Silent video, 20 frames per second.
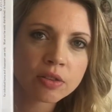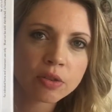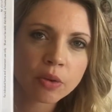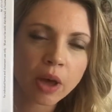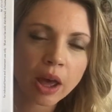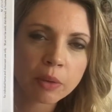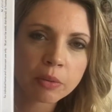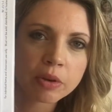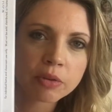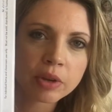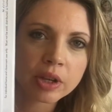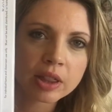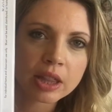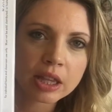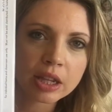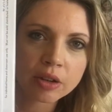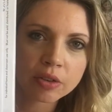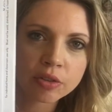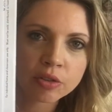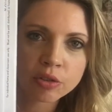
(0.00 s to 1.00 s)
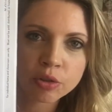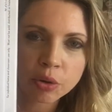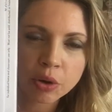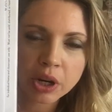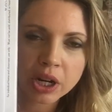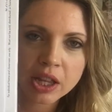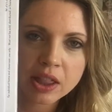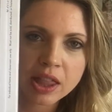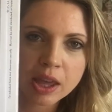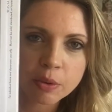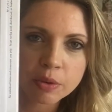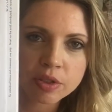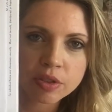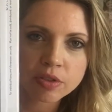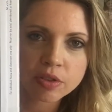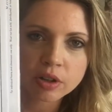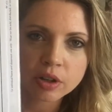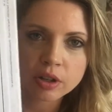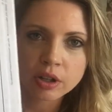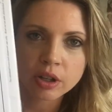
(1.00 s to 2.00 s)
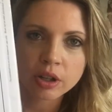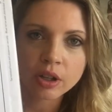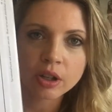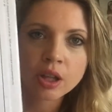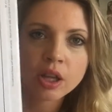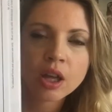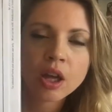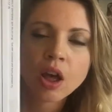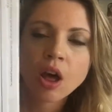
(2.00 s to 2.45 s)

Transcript: So I would read the little story and they would circle